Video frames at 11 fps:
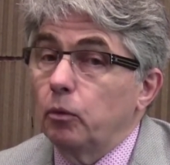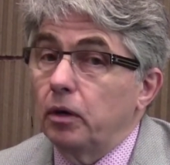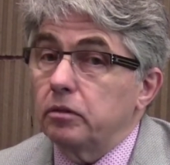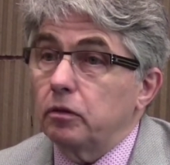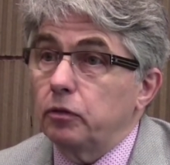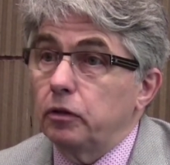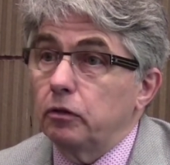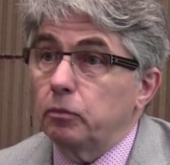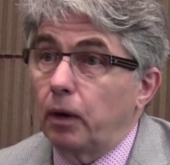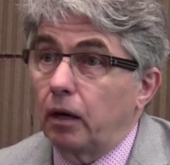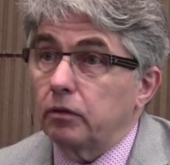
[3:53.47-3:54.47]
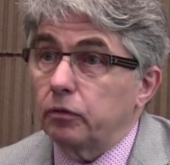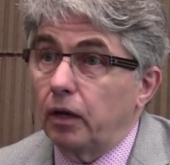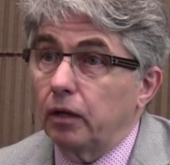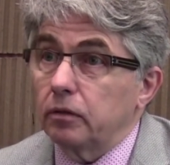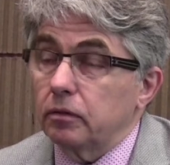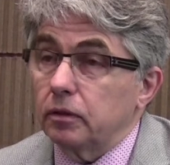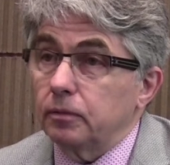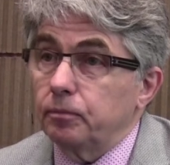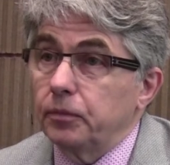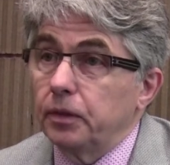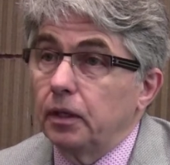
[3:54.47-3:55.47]
Whereas if you use moxifloxacin,
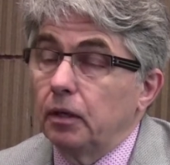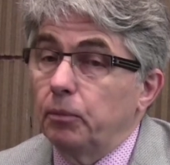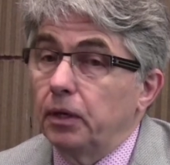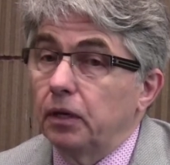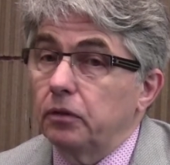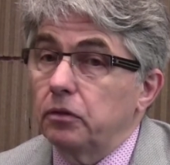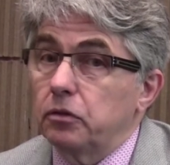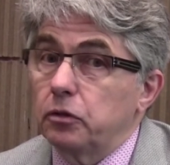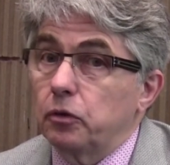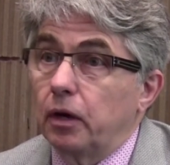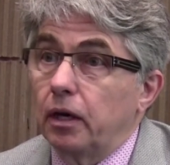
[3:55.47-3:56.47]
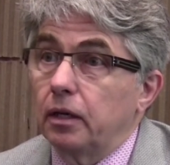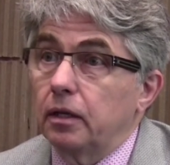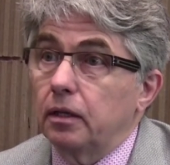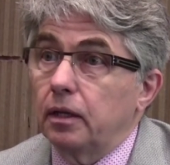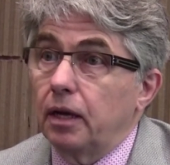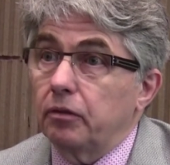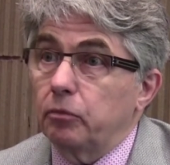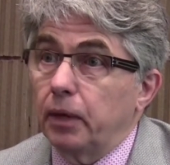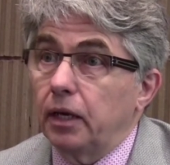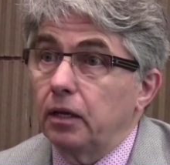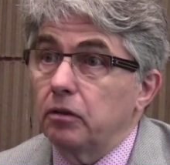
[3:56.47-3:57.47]
because it's a drug that has a
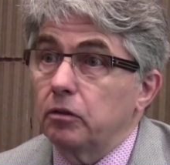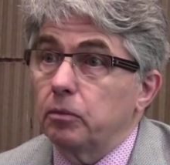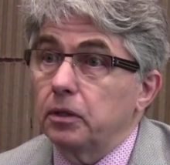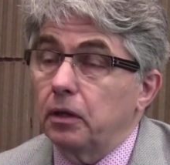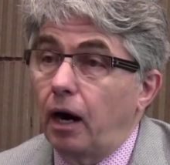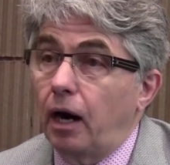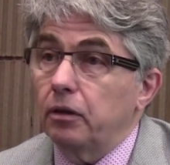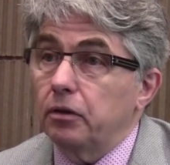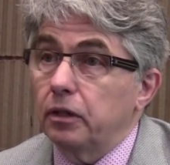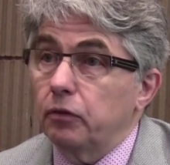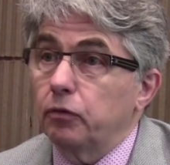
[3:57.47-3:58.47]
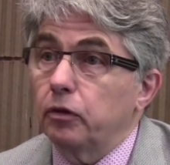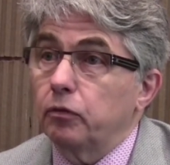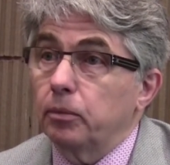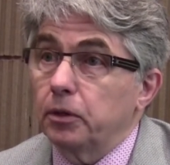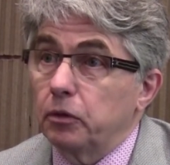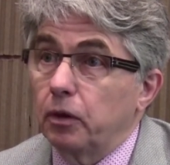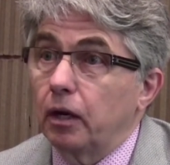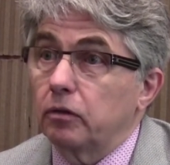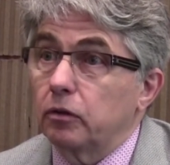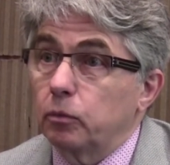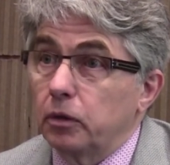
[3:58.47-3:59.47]
mechanism entirely different from the
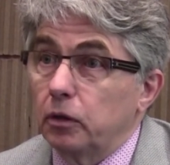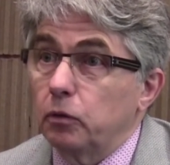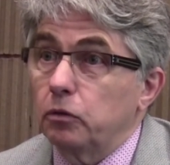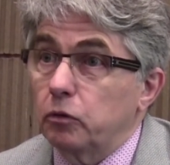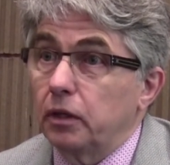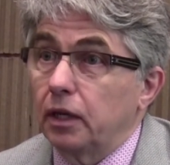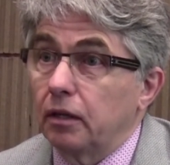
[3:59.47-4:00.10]
drugs that we use to treat